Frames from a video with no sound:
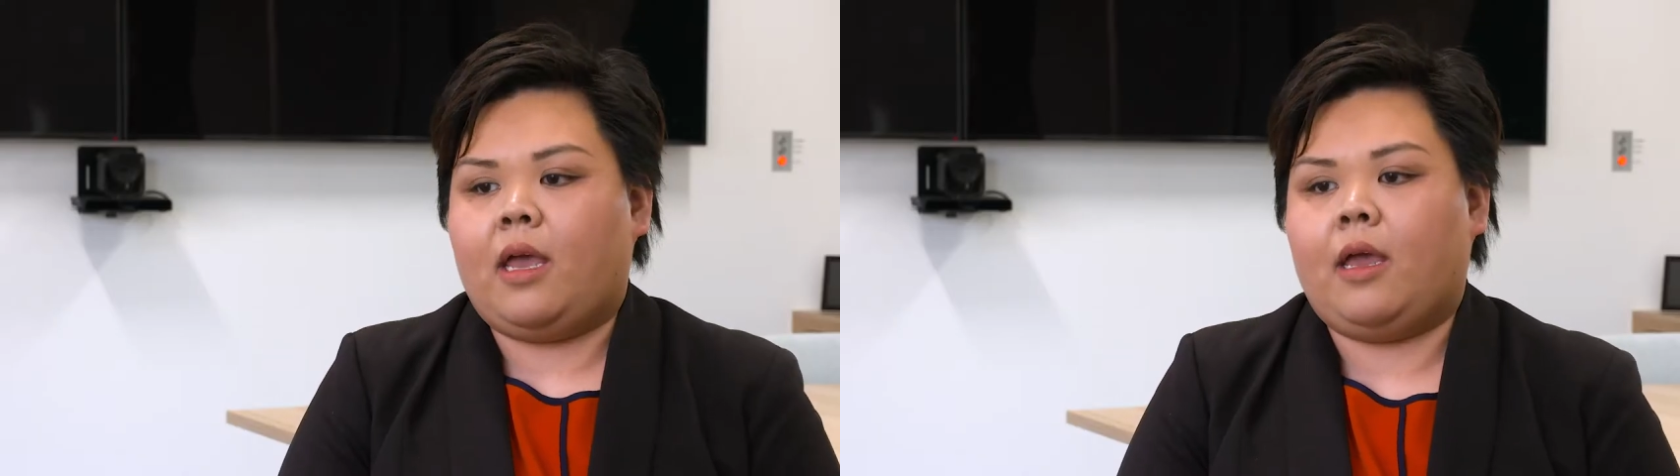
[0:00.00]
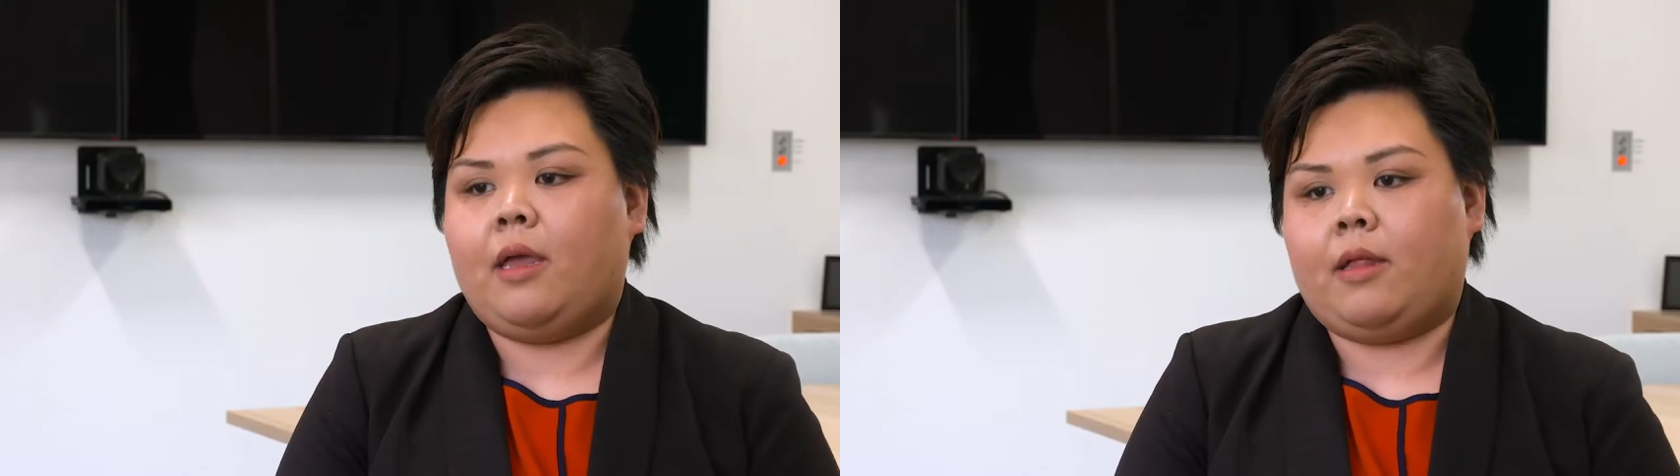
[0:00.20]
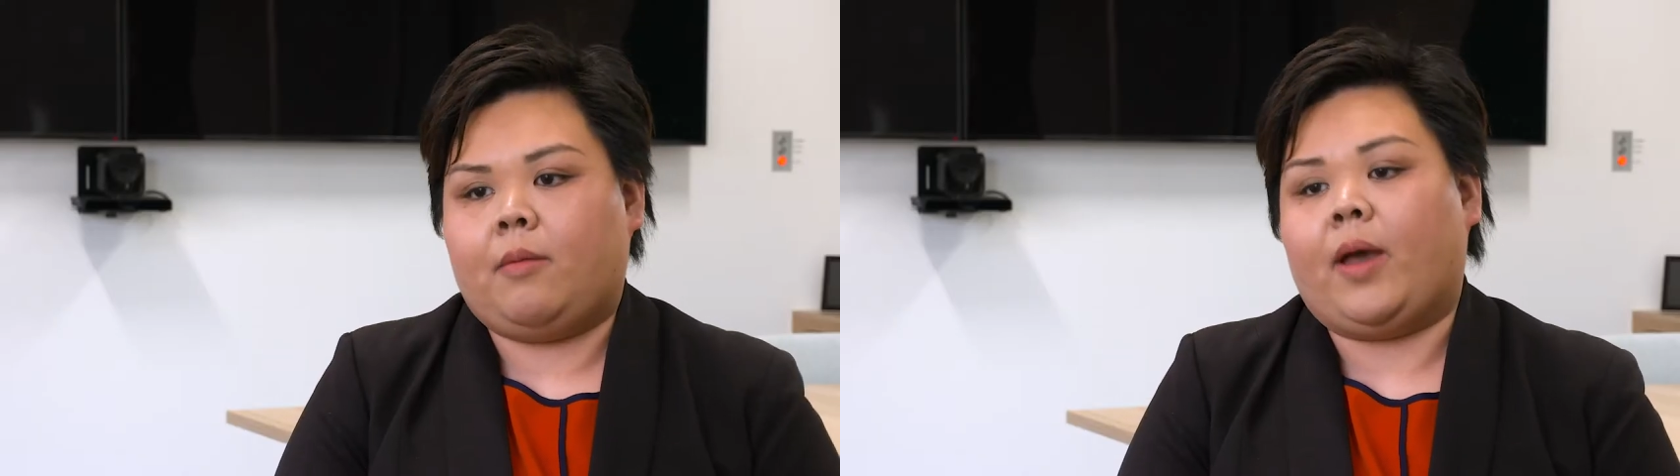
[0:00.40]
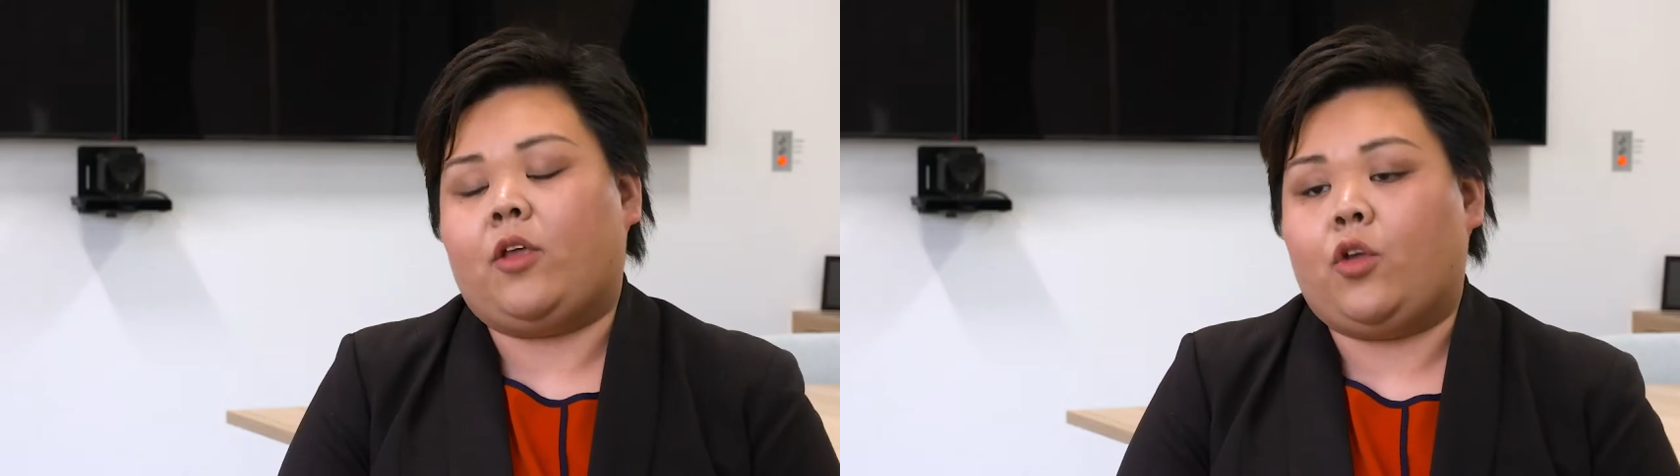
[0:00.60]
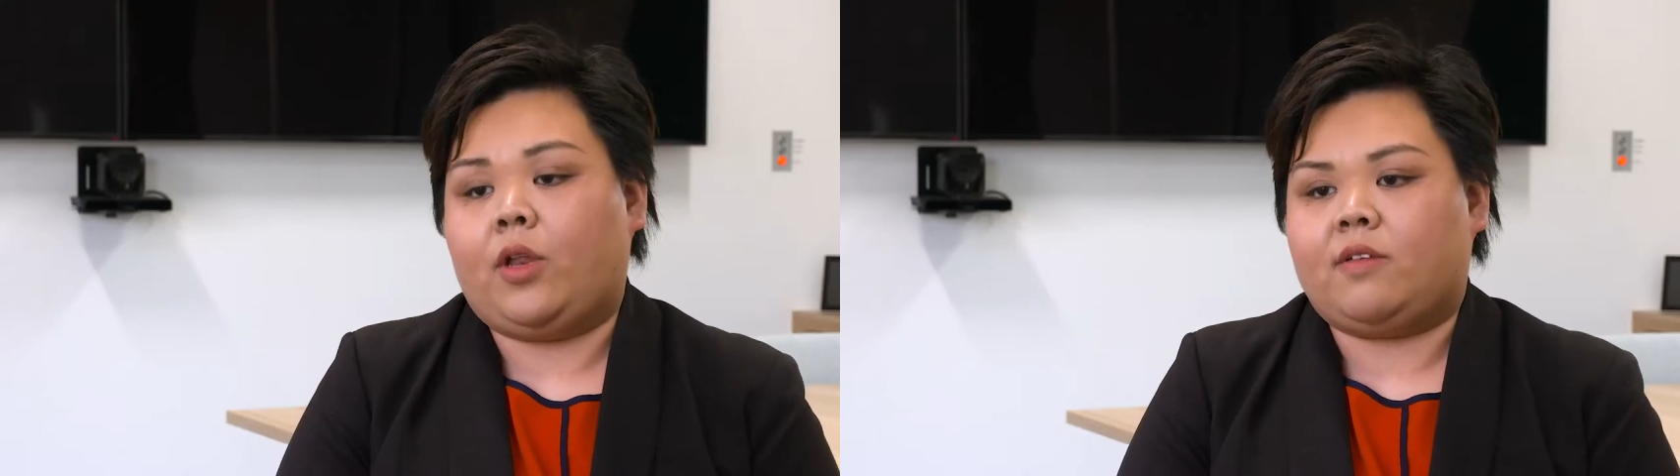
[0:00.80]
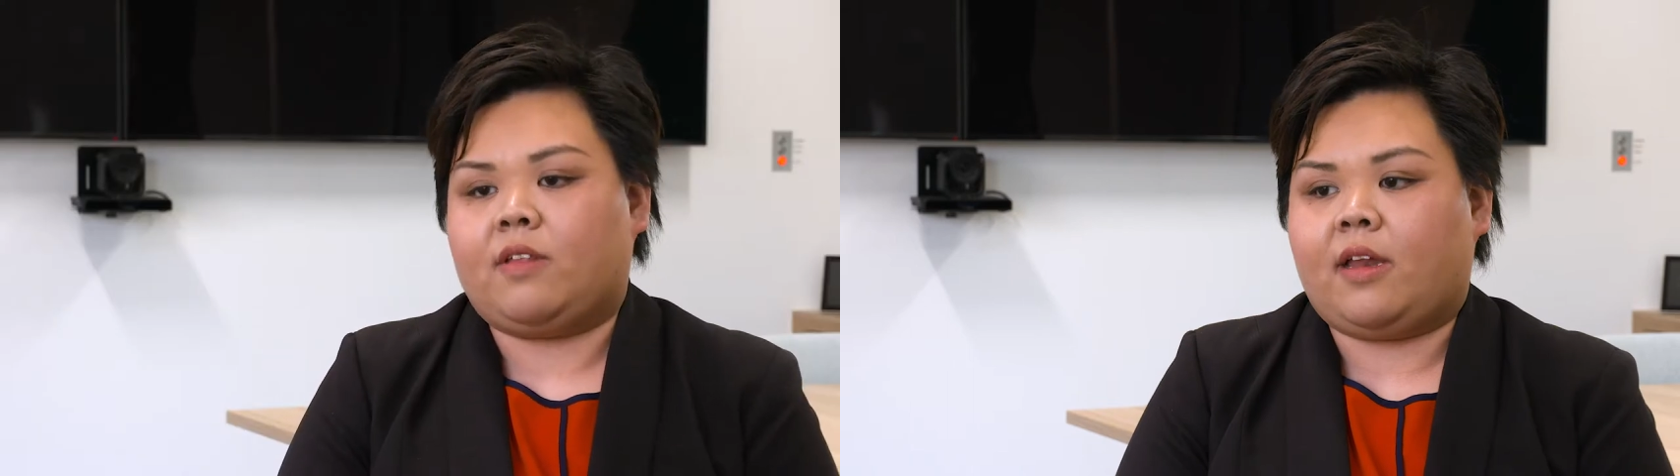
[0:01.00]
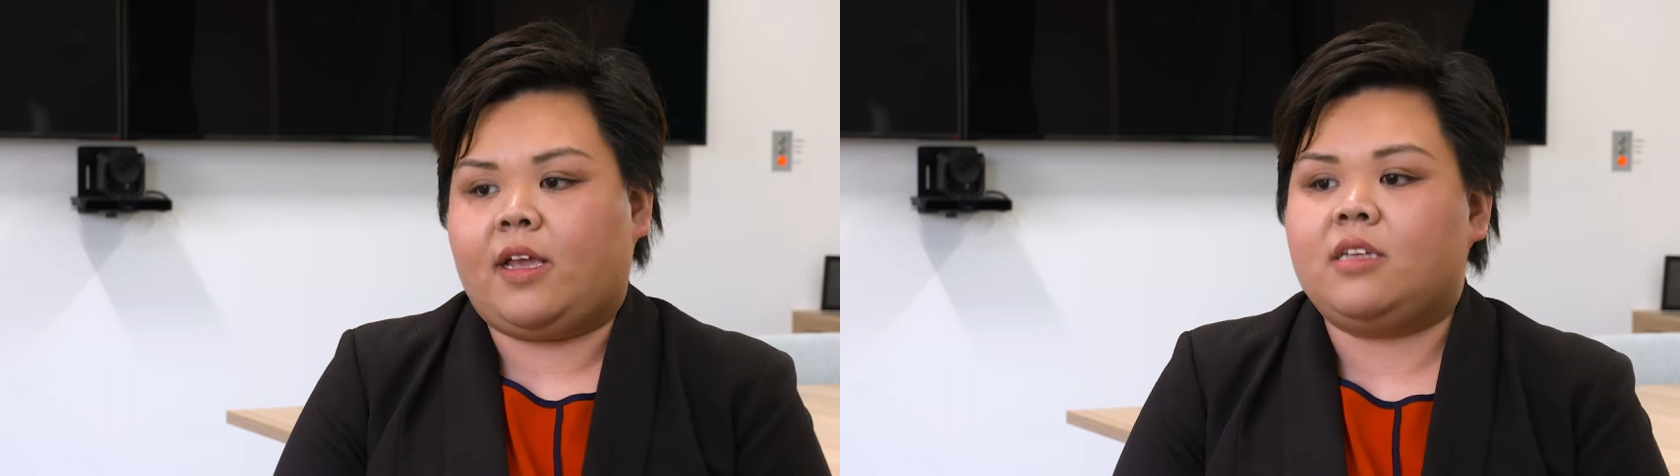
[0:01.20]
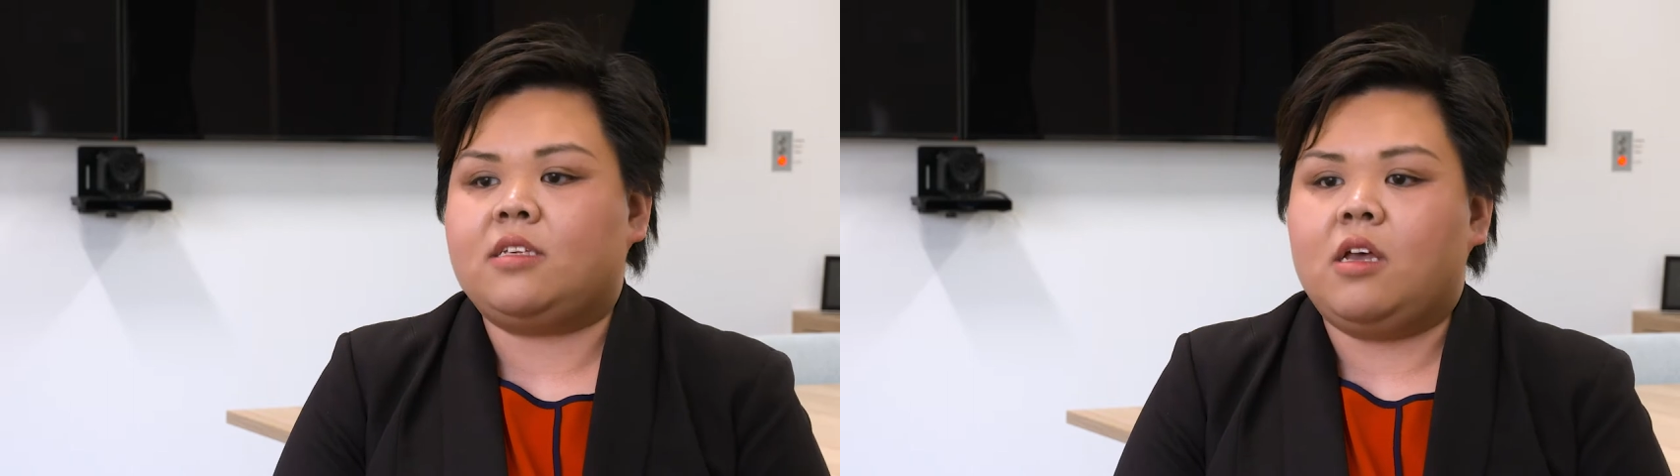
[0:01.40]
in my uni
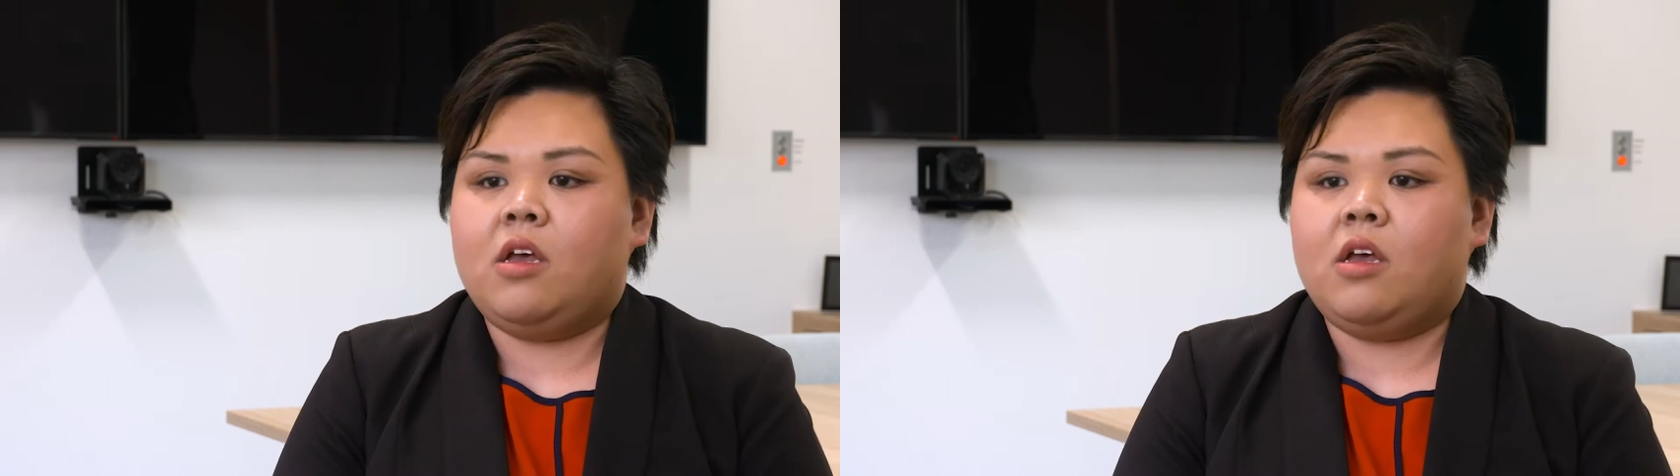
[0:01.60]
studies.